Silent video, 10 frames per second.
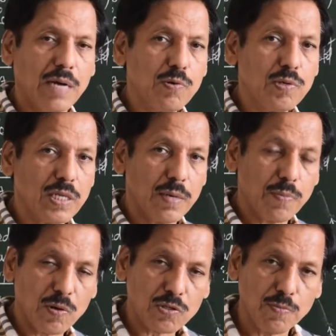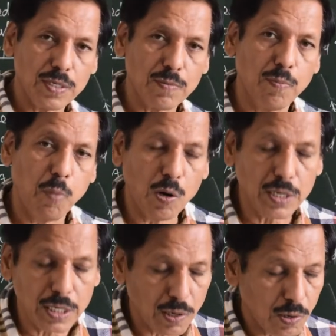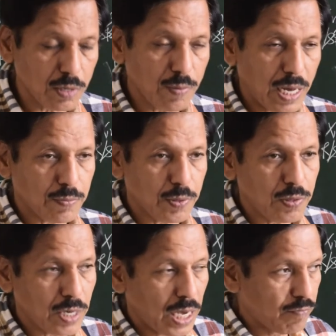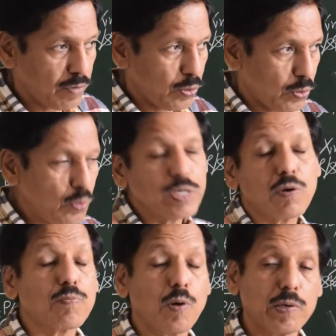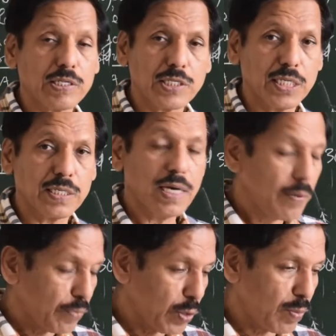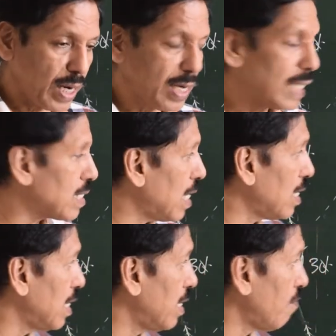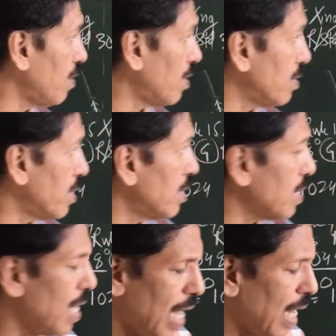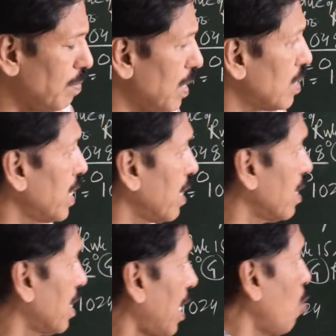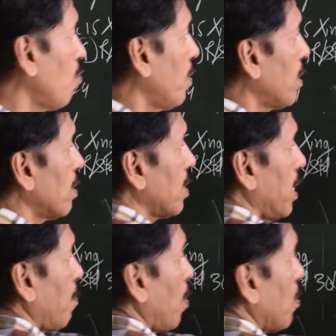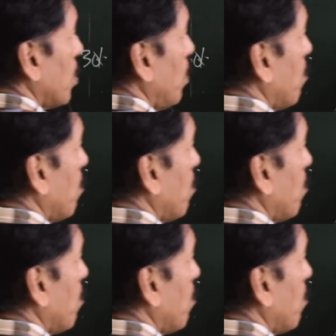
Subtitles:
doing the approximate plotting on the blackboard, and when you do it on plotting sheet, you might get slightly different results. I'm just taking the round figures and approximate